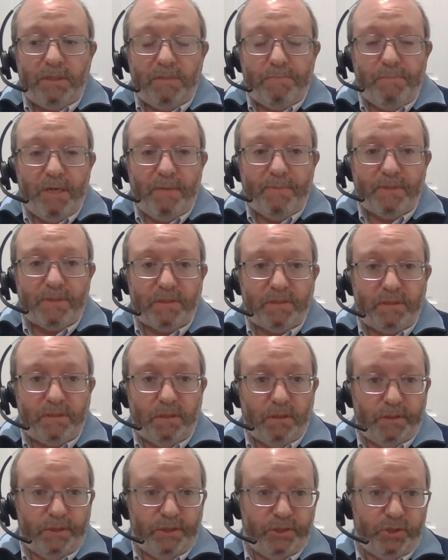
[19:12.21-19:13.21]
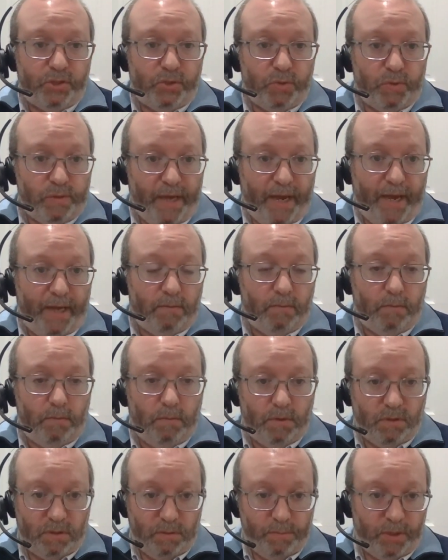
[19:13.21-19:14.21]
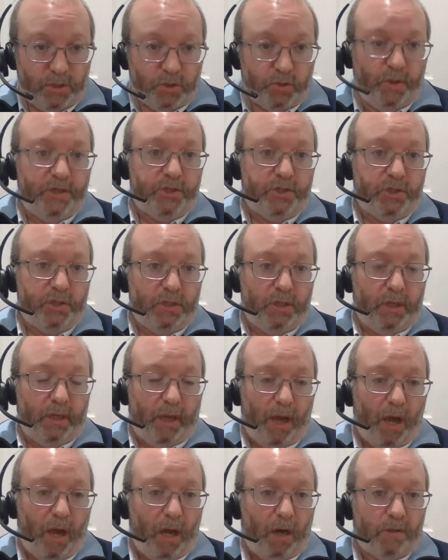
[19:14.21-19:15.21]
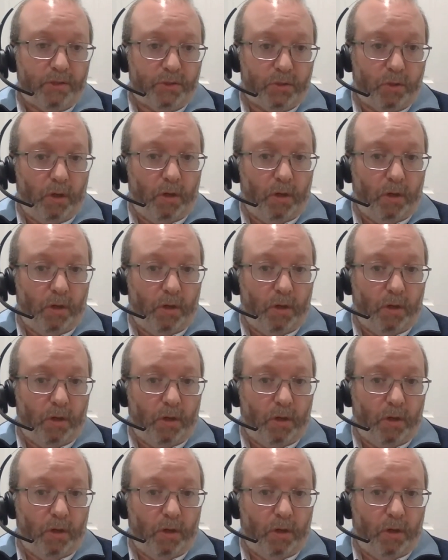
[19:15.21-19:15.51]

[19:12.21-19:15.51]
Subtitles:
de minimis is still an issue that this administration and Congress